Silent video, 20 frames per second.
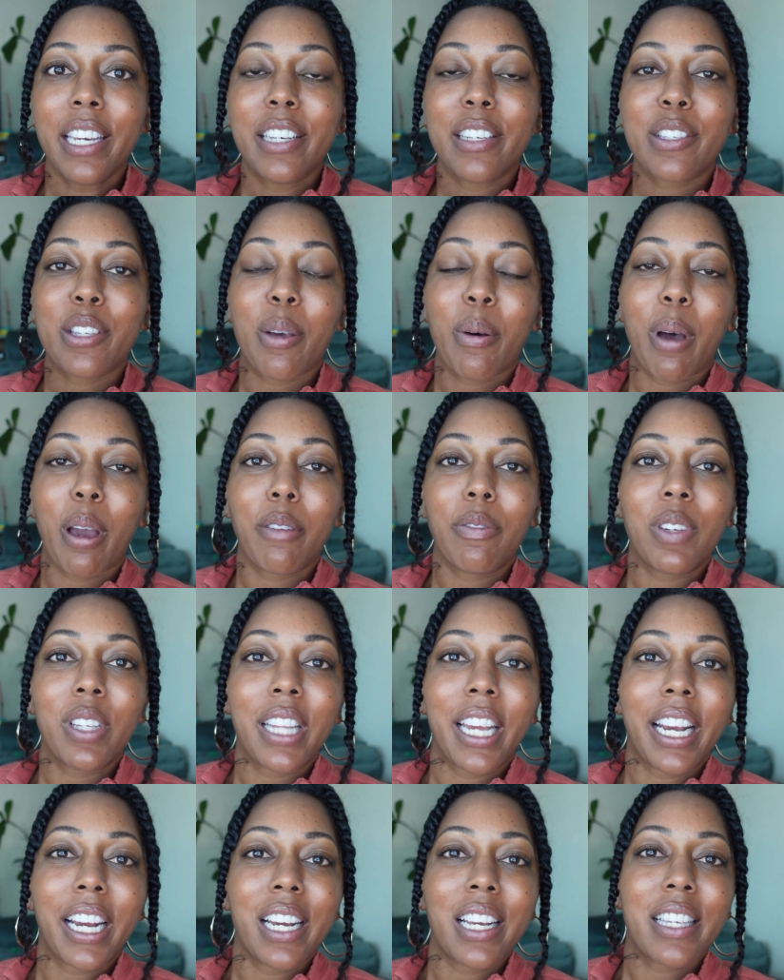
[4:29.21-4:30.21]
So I feel
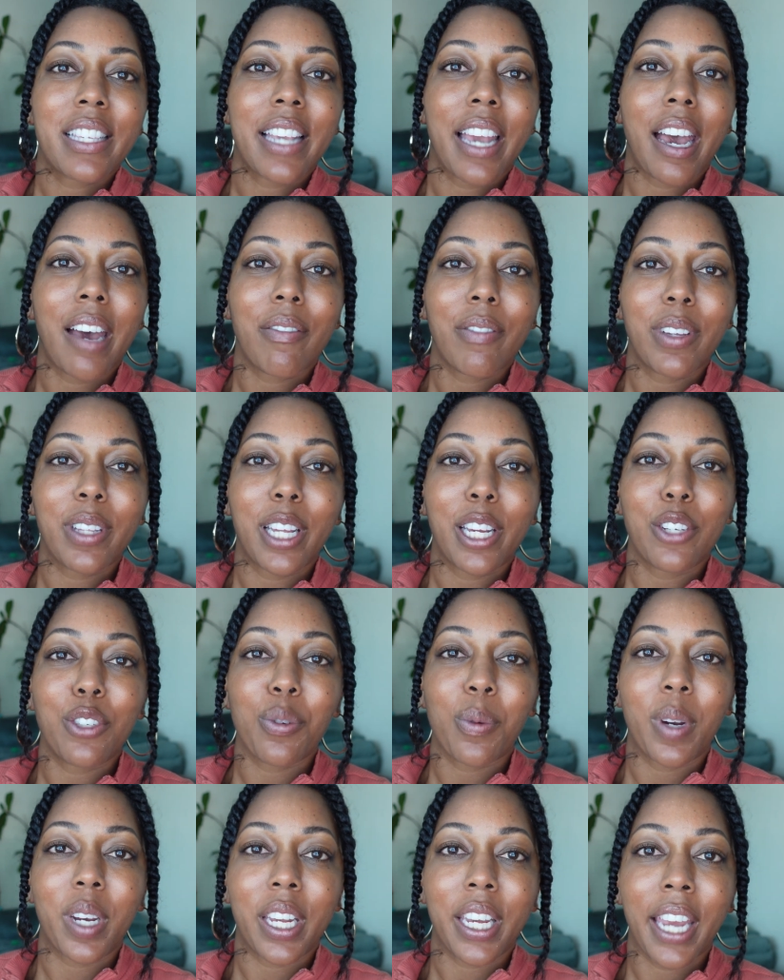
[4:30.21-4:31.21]
like us having that
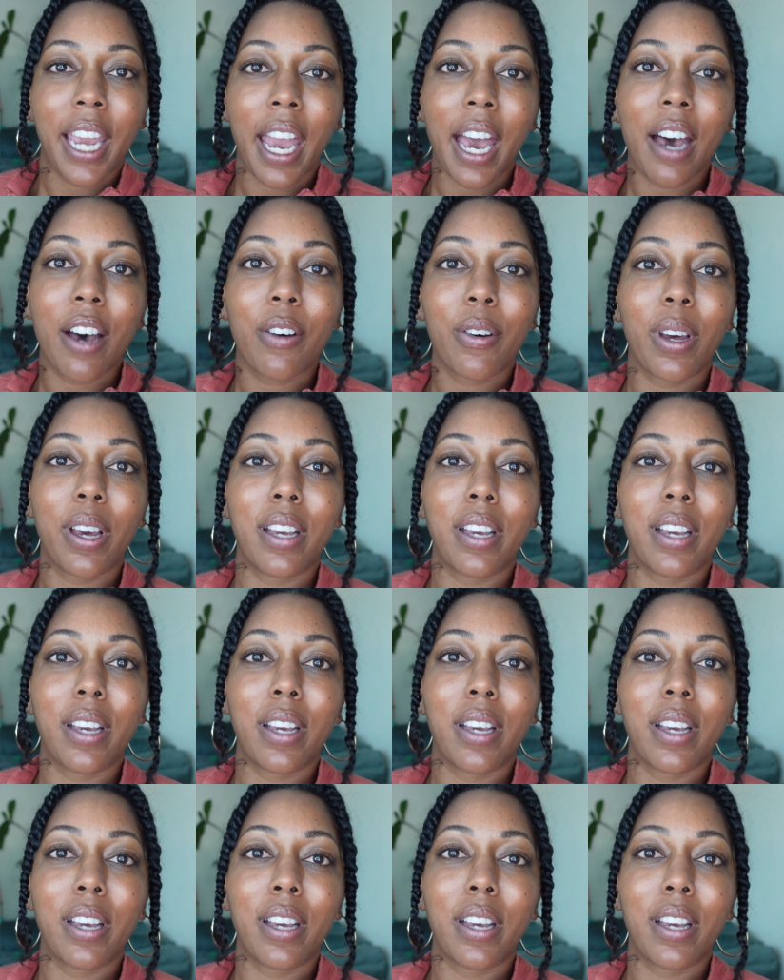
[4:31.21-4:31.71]
joint account,